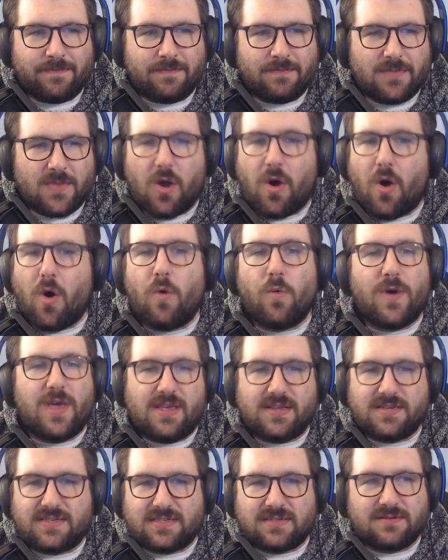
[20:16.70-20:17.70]

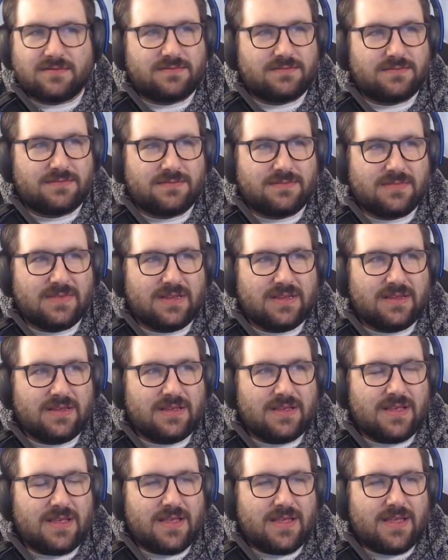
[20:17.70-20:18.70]
Always.
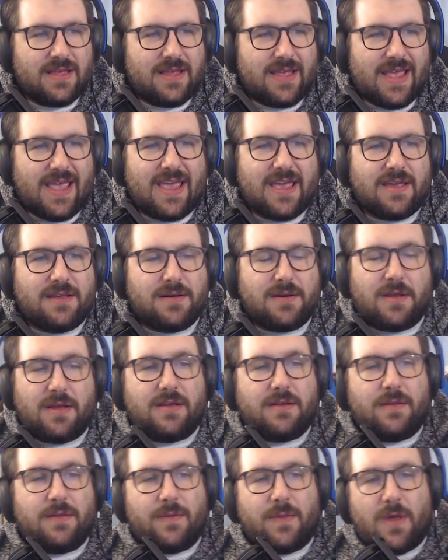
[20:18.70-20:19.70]
And
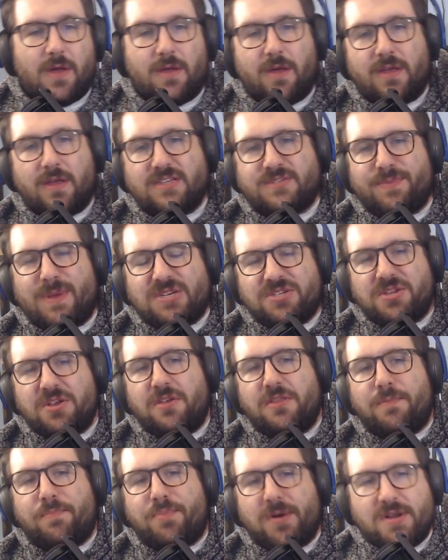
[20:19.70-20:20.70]
especially on
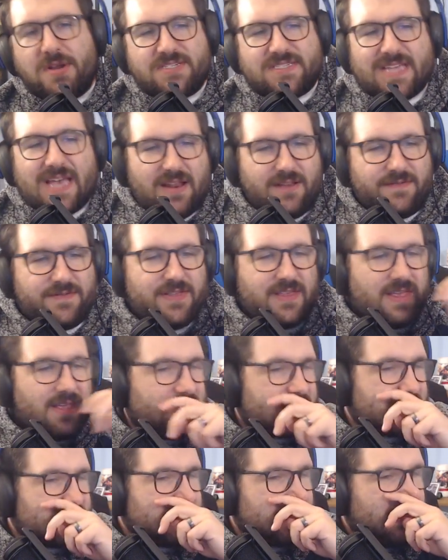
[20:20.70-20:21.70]
the pro side of
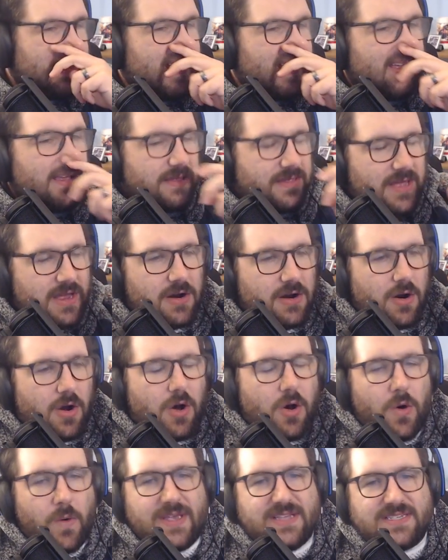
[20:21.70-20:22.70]
things, they are
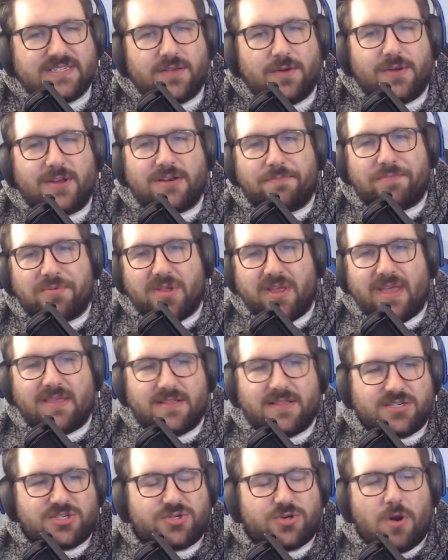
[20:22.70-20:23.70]
always going to play
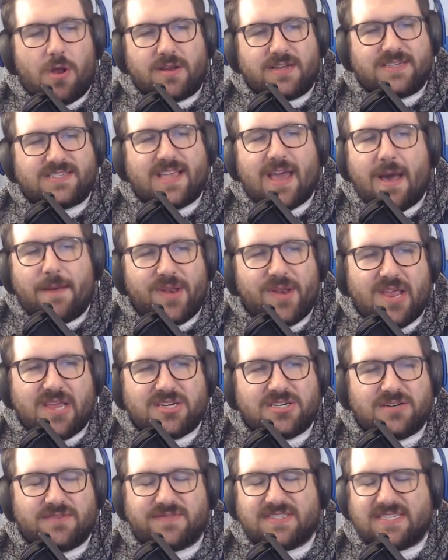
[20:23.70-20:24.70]
the strongest
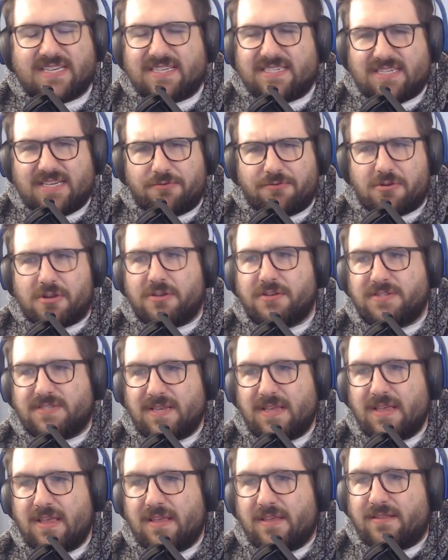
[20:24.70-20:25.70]
combination of 6 heroes
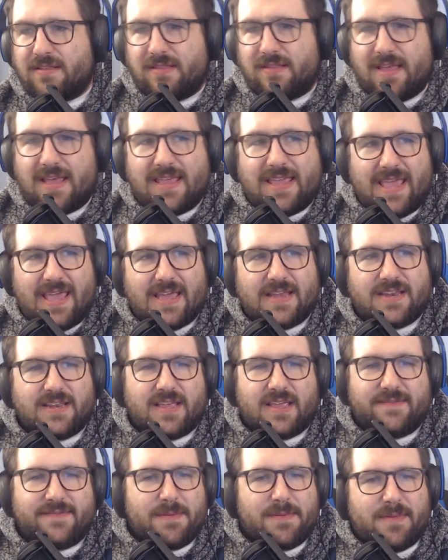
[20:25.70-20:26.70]
that they can to
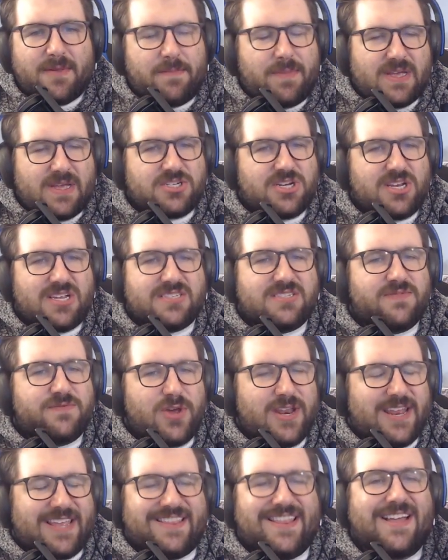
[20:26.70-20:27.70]
give them the best chance of
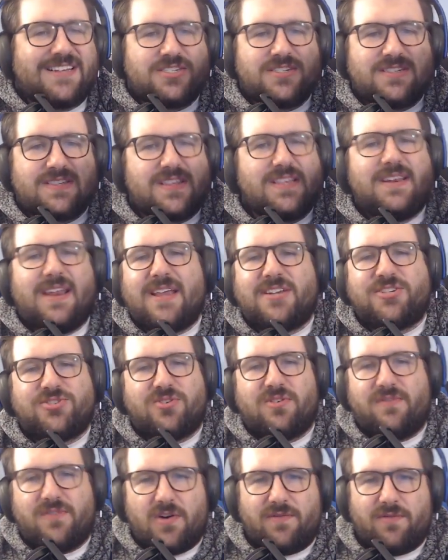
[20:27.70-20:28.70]
winning. That's just the nature
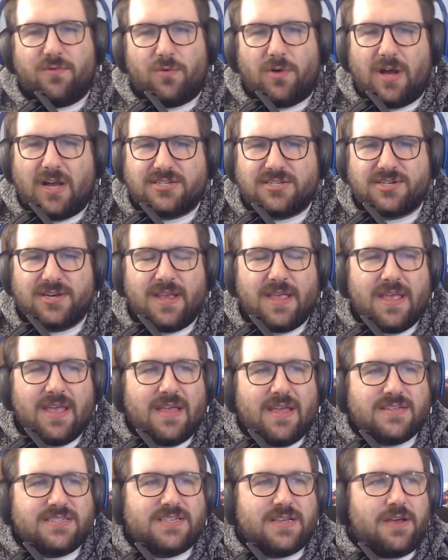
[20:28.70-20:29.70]
of Overwatch.
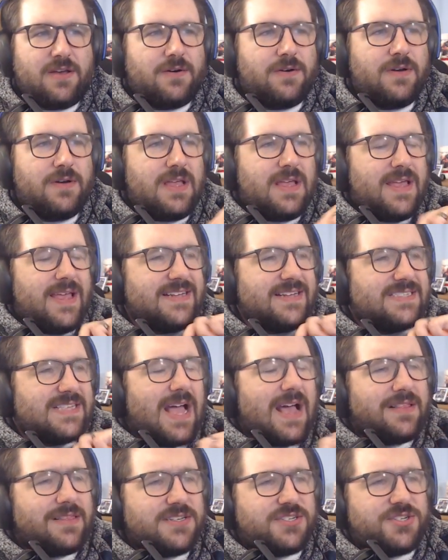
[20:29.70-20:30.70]
So it's
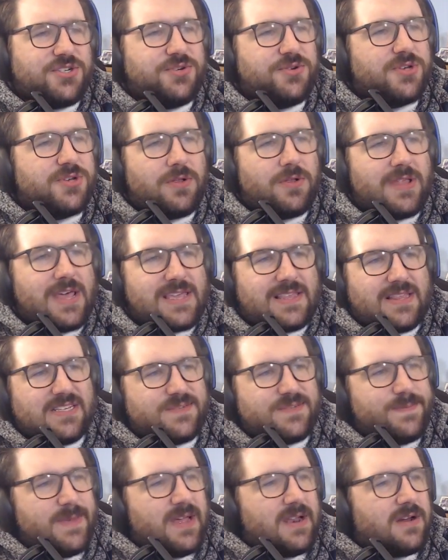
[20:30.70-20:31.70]
not that you don't like
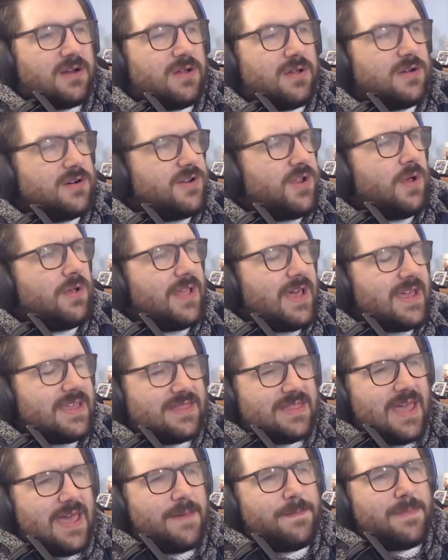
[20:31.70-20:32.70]
this meta or don't like
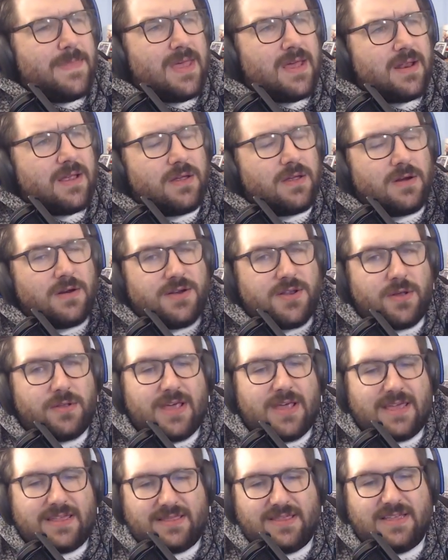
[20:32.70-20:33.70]
that meta or don't
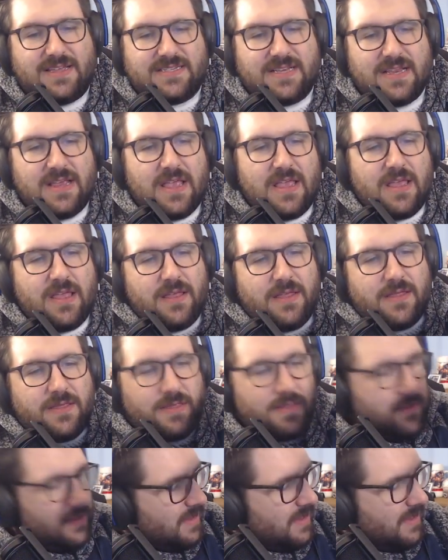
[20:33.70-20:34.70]
like this.
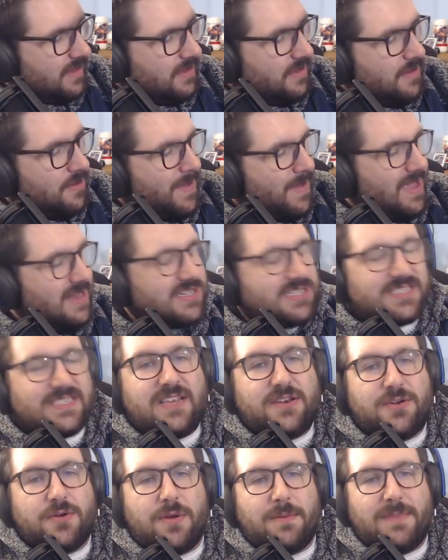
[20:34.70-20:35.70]
You may just
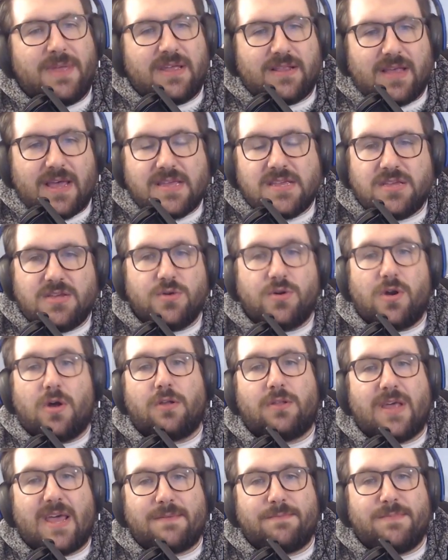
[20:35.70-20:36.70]
need to admit, like, you don't
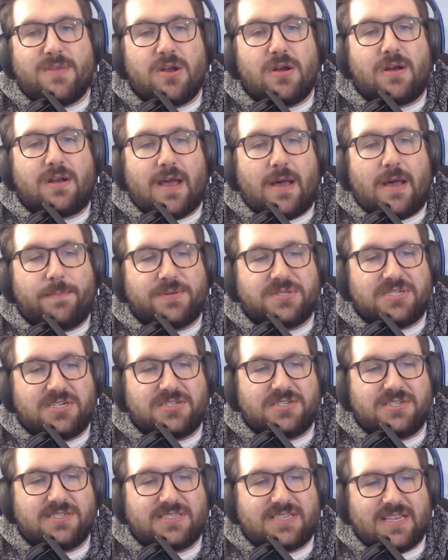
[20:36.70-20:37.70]
like mirror
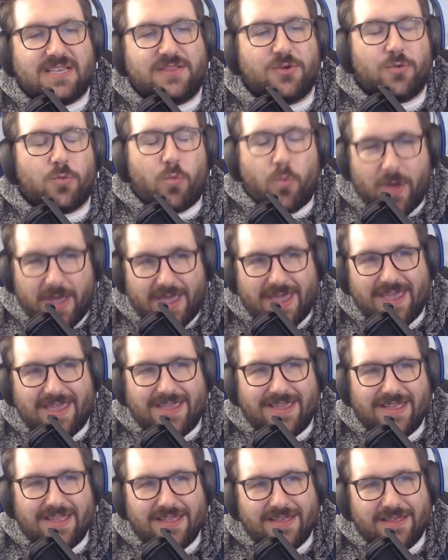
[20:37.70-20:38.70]
compositions in the
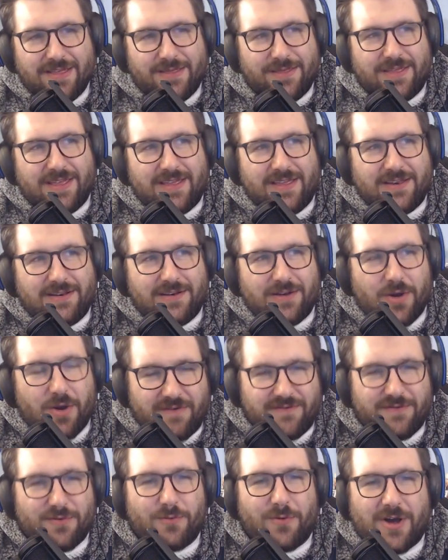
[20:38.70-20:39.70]
way that
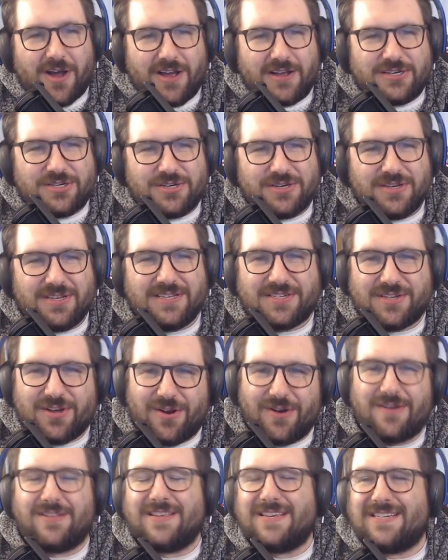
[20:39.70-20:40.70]
Overwatch is
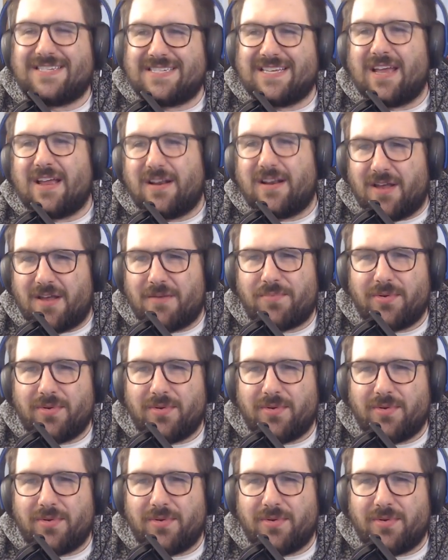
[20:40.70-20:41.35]
currently set up